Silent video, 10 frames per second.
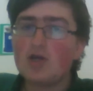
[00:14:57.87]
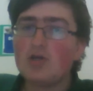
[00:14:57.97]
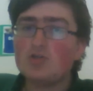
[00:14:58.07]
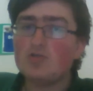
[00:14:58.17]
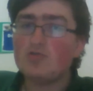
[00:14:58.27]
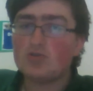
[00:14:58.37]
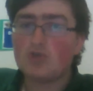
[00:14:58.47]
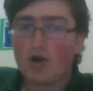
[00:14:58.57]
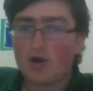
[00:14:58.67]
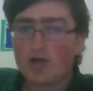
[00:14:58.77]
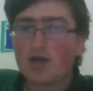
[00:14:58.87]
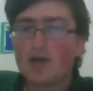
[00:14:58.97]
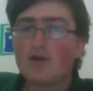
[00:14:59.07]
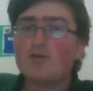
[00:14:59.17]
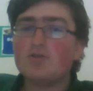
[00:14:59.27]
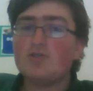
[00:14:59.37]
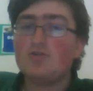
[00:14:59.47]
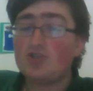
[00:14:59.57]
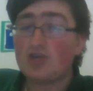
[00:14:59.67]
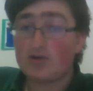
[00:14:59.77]
2 Dark Irons, 2
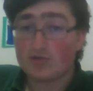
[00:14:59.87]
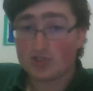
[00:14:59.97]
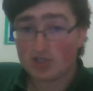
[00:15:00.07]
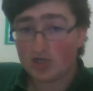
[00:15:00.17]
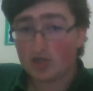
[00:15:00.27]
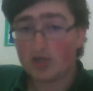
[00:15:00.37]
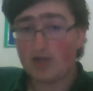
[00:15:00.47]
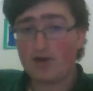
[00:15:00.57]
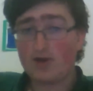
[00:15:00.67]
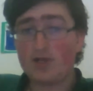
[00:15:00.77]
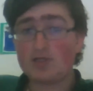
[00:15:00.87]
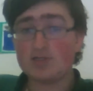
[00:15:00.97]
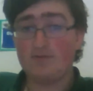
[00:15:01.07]
Shattered Sun Clerics,